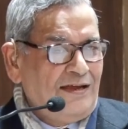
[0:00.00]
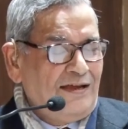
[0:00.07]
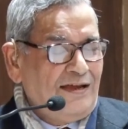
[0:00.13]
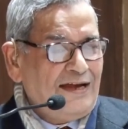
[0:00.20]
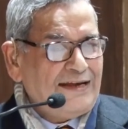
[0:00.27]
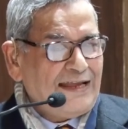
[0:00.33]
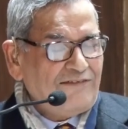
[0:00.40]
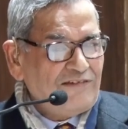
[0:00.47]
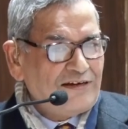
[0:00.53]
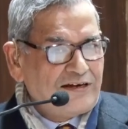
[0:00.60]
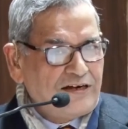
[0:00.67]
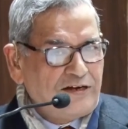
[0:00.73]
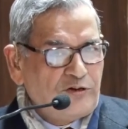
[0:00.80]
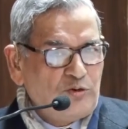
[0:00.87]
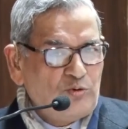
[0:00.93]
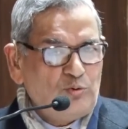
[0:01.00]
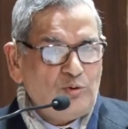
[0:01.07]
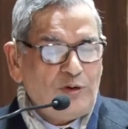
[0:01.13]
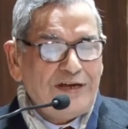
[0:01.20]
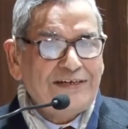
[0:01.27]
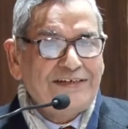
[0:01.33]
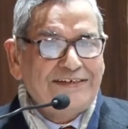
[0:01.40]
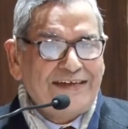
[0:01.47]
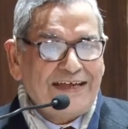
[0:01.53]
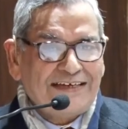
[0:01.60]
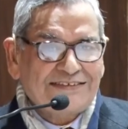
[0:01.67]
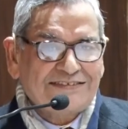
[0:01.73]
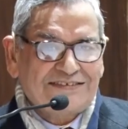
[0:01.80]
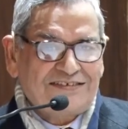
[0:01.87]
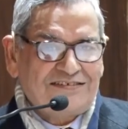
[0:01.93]
And I will read you a
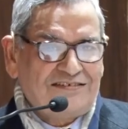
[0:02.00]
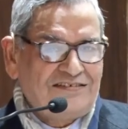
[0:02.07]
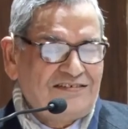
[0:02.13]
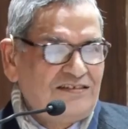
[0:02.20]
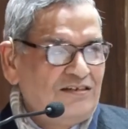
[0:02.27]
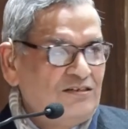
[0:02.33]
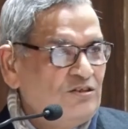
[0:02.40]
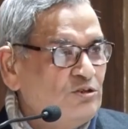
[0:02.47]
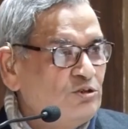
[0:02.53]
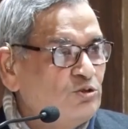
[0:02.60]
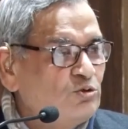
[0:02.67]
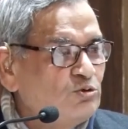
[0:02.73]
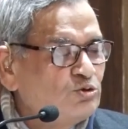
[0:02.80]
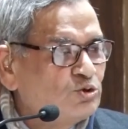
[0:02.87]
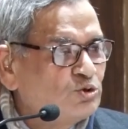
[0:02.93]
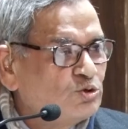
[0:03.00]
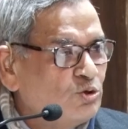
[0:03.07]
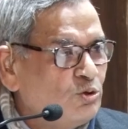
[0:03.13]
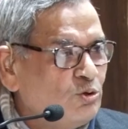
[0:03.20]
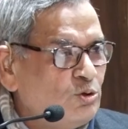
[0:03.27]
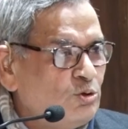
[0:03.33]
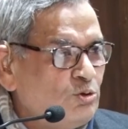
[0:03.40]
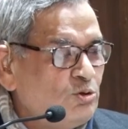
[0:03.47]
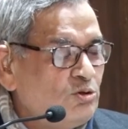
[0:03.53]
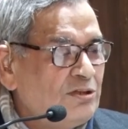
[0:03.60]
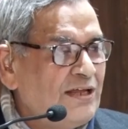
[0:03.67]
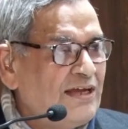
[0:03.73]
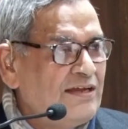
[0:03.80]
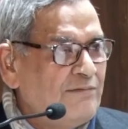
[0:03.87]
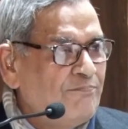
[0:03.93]
text to show
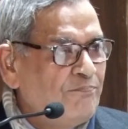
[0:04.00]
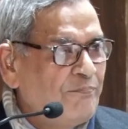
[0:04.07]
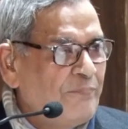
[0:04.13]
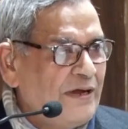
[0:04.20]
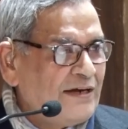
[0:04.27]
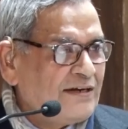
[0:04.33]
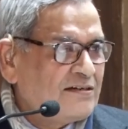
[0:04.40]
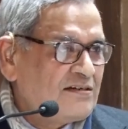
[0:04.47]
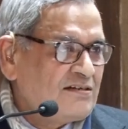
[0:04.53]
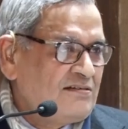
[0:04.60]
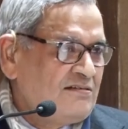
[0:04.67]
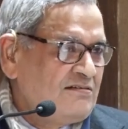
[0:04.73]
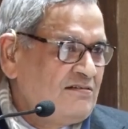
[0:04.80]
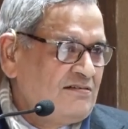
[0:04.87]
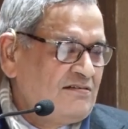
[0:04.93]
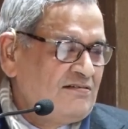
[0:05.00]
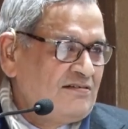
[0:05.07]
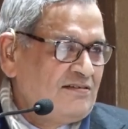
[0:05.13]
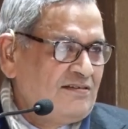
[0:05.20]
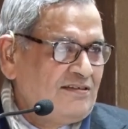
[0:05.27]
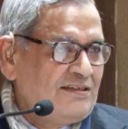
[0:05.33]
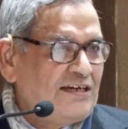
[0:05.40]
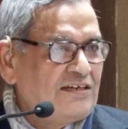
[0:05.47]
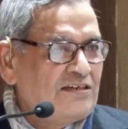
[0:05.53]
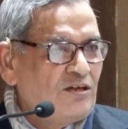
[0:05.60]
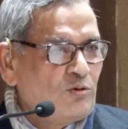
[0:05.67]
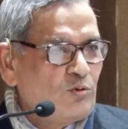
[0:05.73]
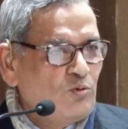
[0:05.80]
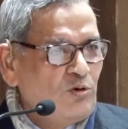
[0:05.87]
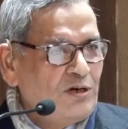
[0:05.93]
the impact that
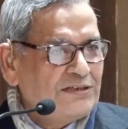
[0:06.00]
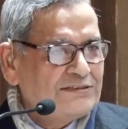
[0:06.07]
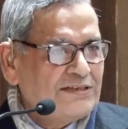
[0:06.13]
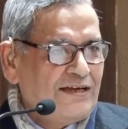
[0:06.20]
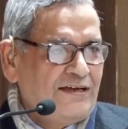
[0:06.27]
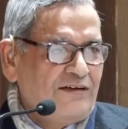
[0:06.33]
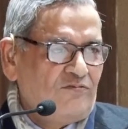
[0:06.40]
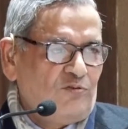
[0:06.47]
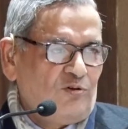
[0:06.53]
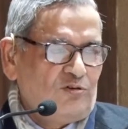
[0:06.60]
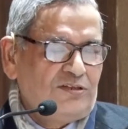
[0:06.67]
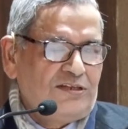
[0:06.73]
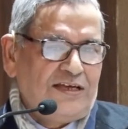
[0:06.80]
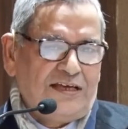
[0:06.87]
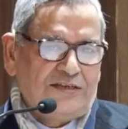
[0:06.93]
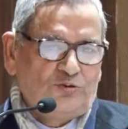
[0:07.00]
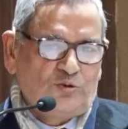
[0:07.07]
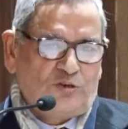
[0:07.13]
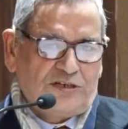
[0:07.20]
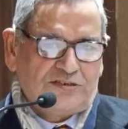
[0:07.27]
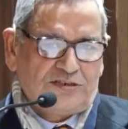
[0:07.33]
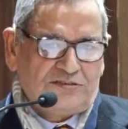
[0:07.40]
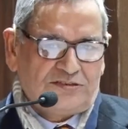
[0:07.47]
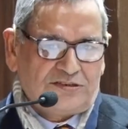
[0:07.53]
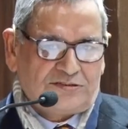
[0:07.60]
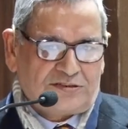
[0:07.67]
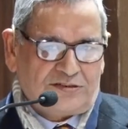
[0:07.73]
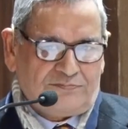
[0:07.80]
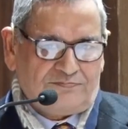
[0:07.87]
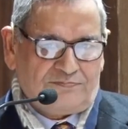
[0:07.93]
the rulers have on the education
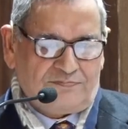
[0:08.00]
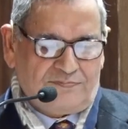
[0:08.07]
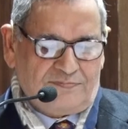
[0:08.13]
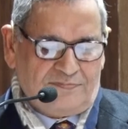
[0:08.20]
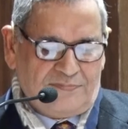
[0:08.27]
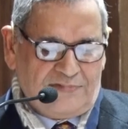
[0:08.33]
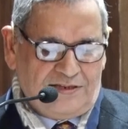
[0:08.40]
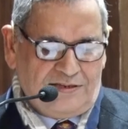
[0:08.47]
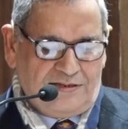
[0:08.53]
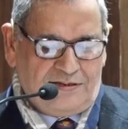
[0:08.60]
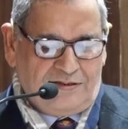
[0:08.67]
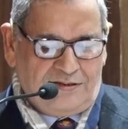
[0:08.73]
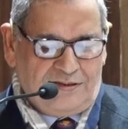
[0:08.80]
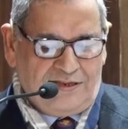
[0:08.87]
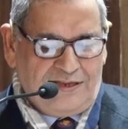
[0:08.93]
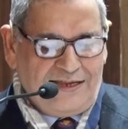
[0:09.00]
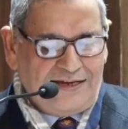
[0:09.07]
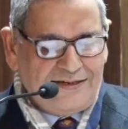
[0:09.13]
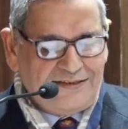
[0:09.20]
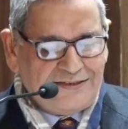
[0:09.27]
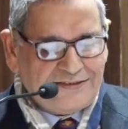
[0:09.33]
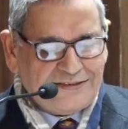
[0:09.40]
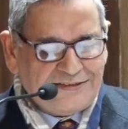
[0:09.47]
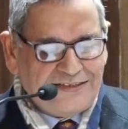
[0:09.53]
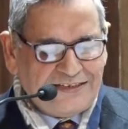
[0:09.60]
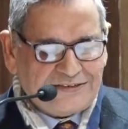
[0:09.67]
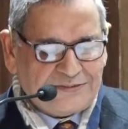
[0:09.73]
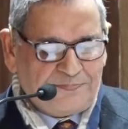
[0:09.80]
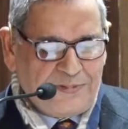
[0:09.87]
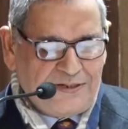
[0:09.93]
system. And this is
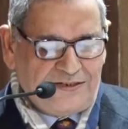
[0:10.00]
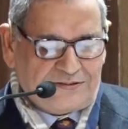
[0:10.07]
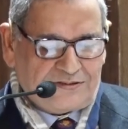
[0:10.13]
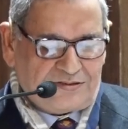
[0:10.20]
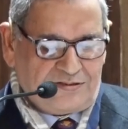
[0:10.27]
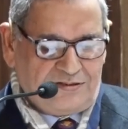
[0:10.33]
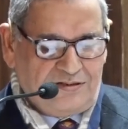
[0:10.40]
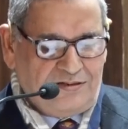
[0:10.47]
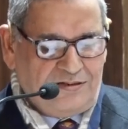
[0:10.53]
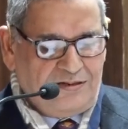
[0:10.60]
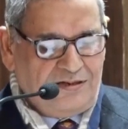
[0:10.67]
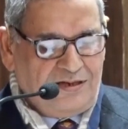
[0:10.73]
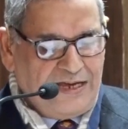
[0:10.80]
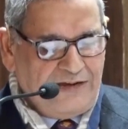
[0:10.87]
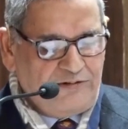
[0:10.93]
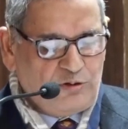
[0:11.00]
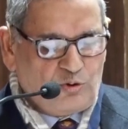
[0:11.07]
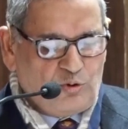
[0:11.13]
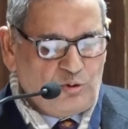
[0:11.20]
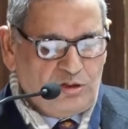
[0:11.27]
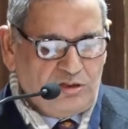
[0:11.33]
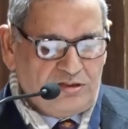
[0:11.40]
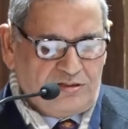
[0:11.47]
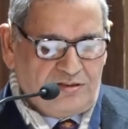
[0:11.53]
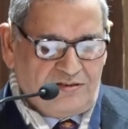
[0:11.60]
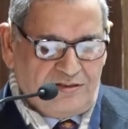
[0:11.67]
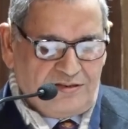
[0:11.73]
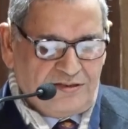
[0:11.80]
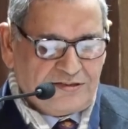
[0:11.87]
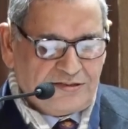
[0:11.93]
the speech, I will
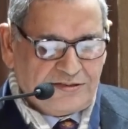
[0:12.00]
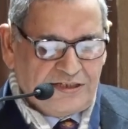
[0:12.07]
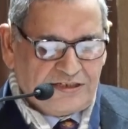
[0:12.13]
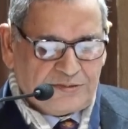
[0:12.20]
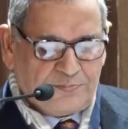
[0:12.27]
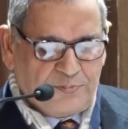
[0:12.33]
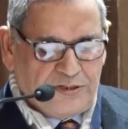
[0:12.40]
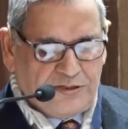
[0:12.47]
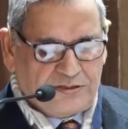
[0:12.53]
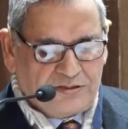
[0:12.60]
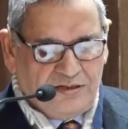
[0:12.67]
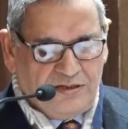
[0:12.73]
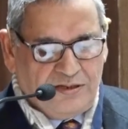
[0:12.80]
quote, this is the speech